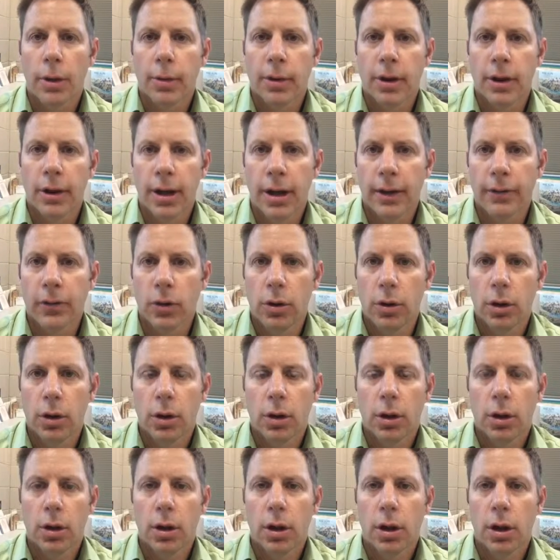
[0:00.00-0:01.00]
in level
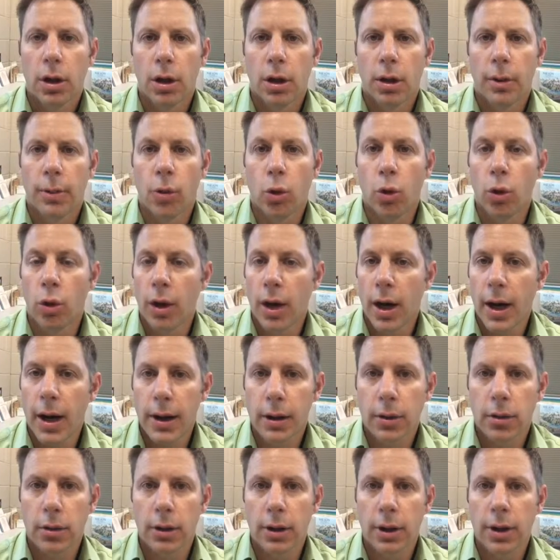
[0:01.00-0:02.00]
or
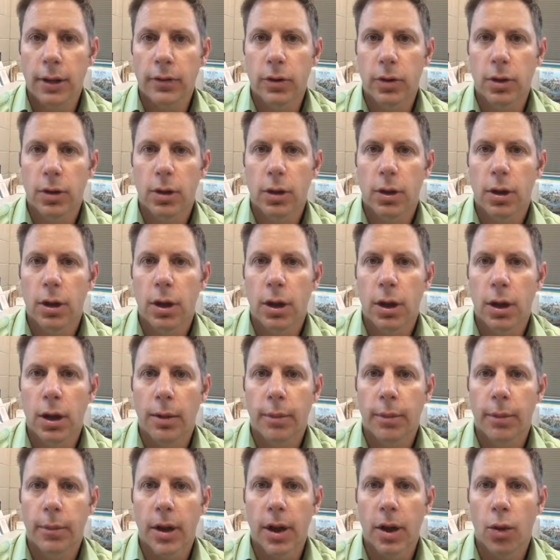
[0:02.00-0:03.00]
higher in level.
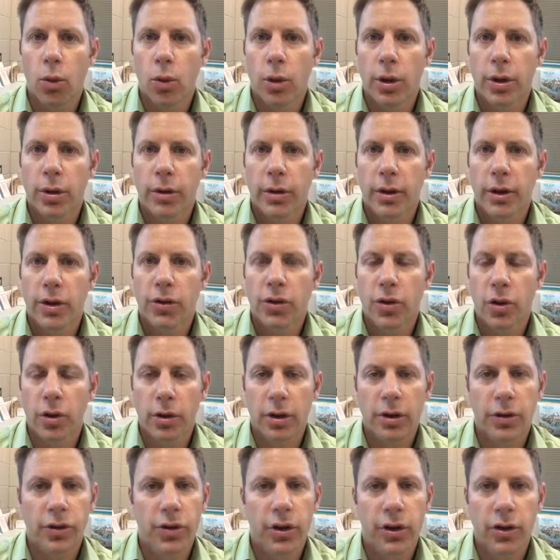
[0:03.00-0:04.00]
What are
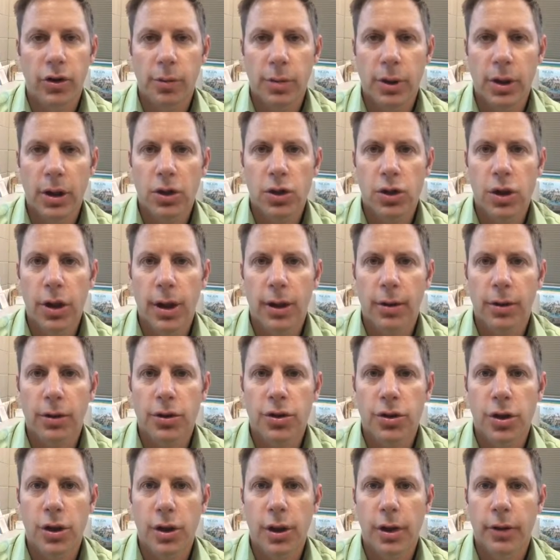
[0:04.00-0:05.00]
these kids being
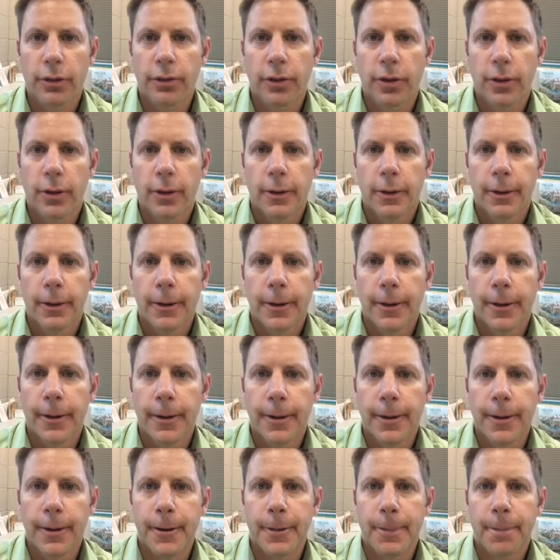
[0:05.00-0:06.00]
challenged enough?
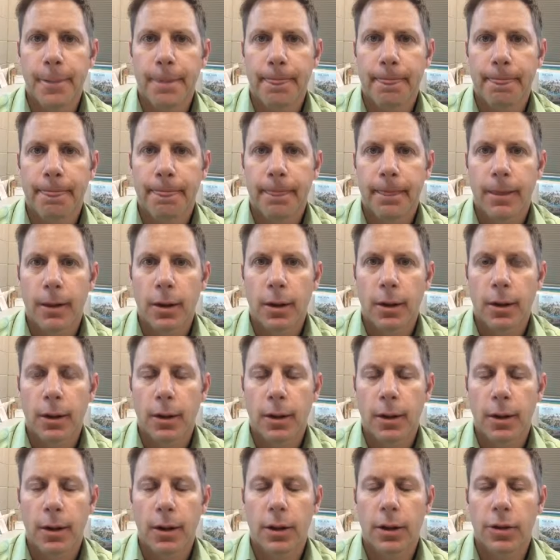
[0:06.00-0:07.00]
Um,
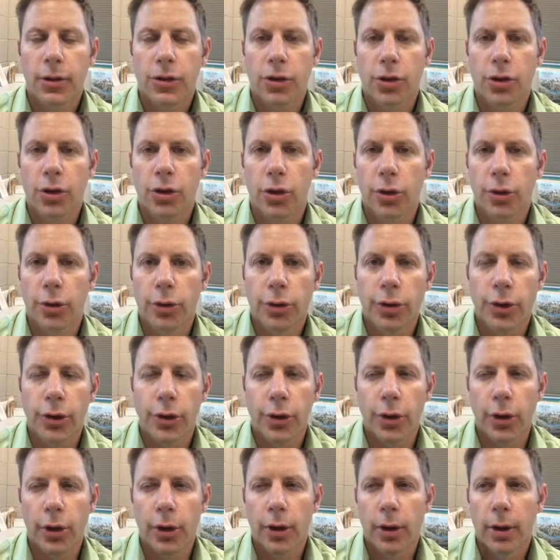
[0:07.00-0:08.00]
so
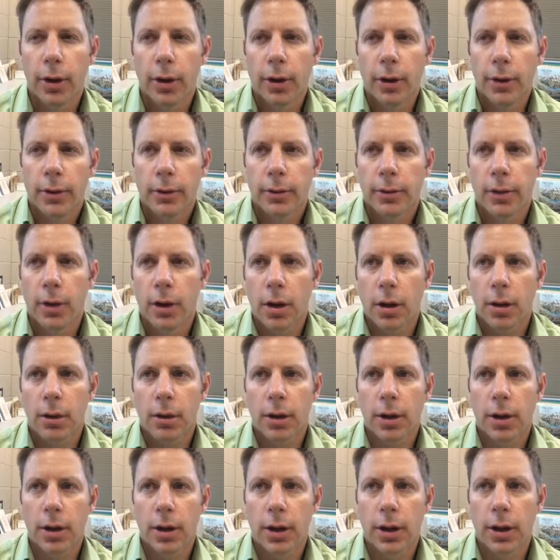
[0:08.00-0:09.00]
you're
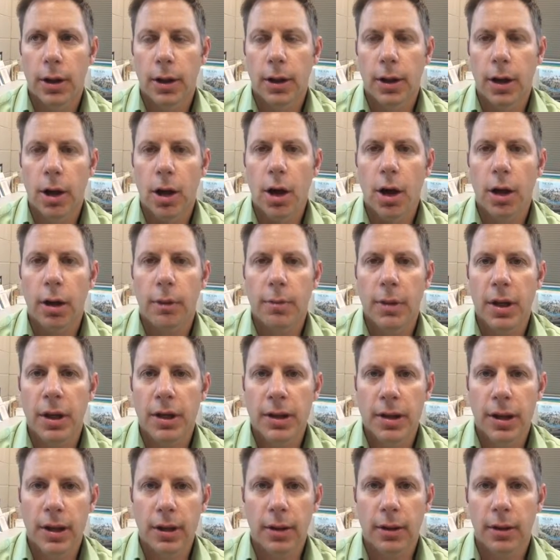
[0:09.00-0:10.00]

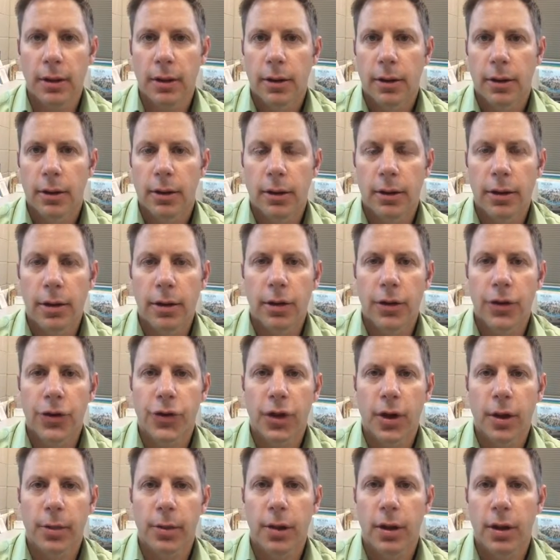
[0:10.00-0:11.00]
augmenting their
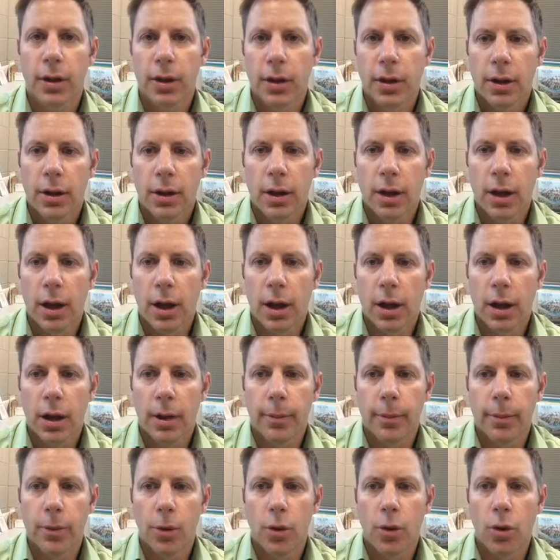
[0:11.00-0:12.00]
assignment
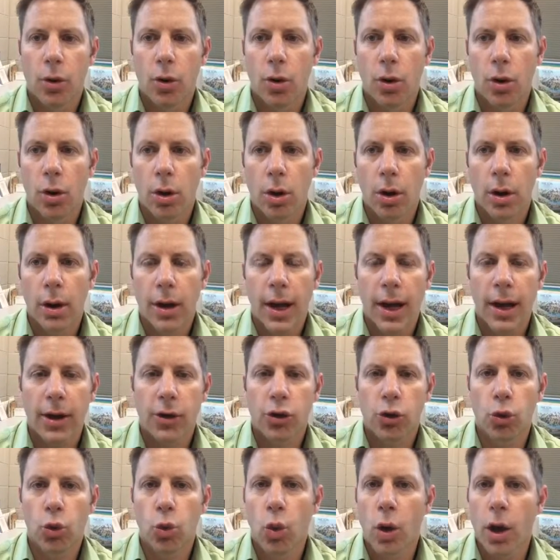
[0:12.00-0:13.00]
um,
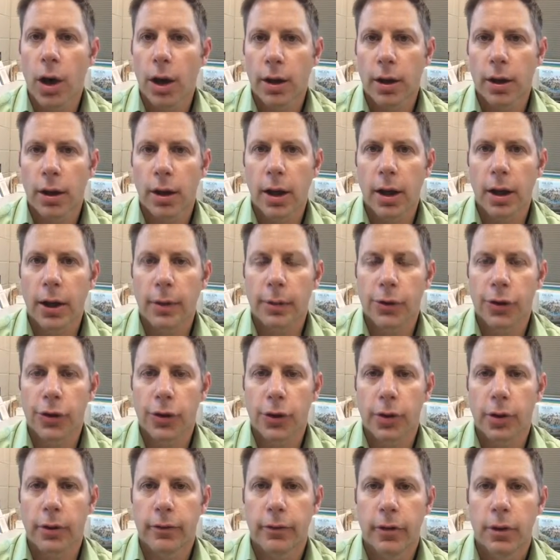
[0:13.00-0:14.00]
as you walk and
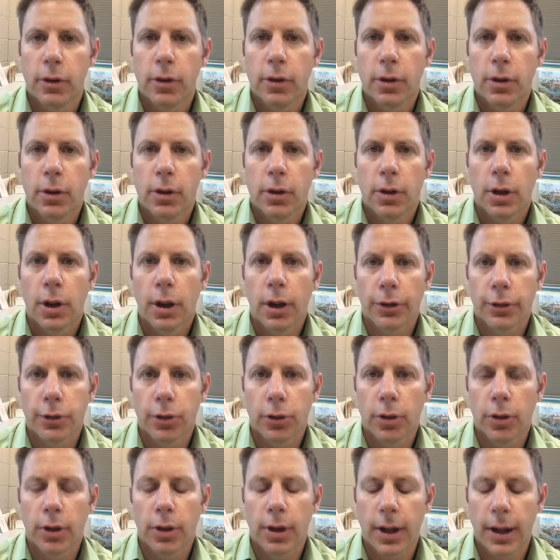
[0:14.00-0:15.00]
observe
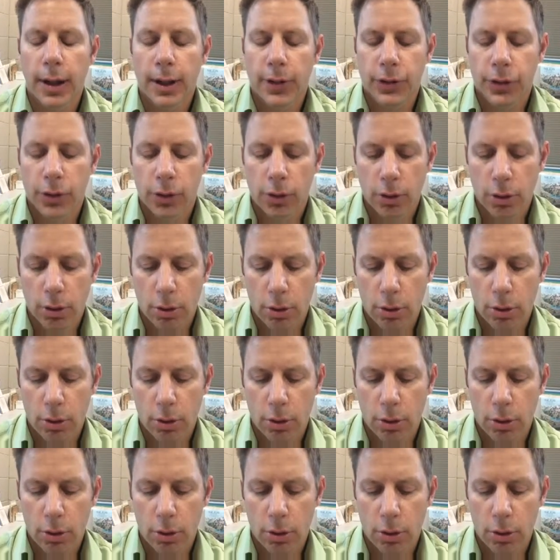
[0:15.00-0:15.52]
through the class.